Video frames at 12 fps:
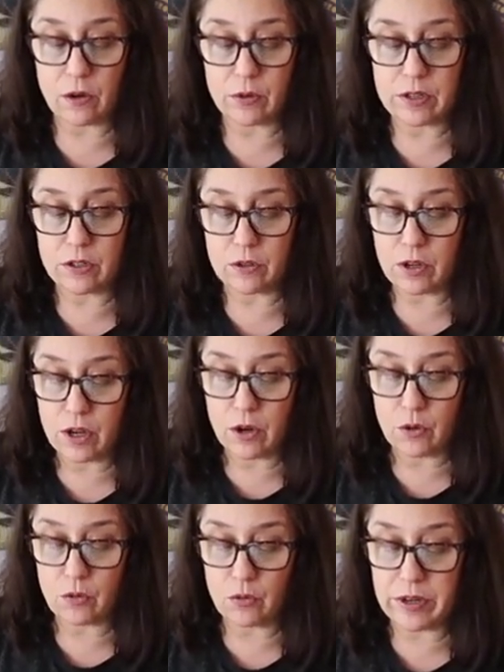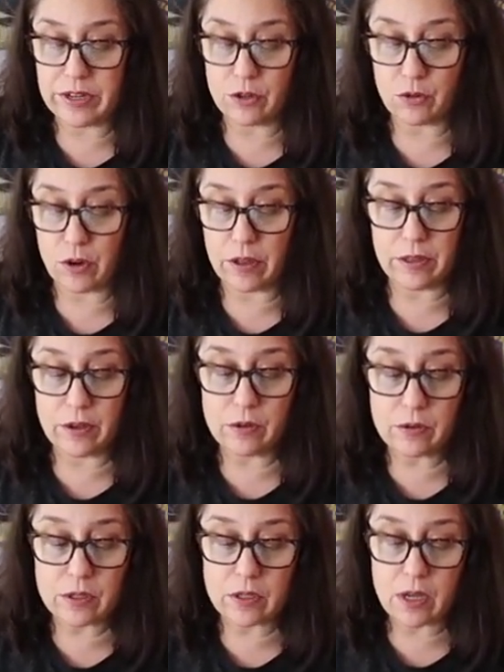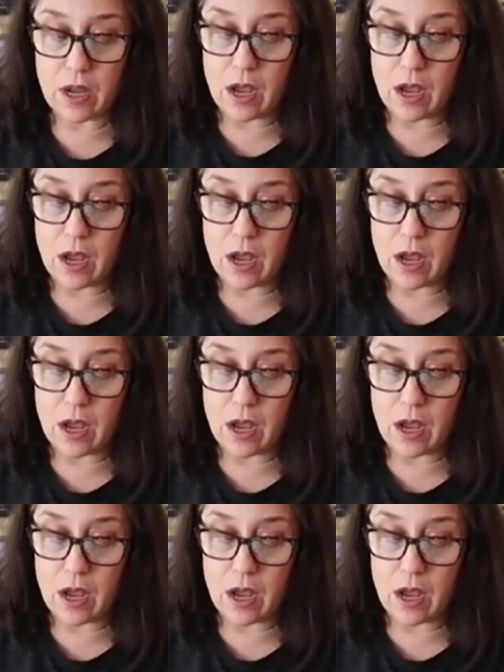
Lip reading: always redraw those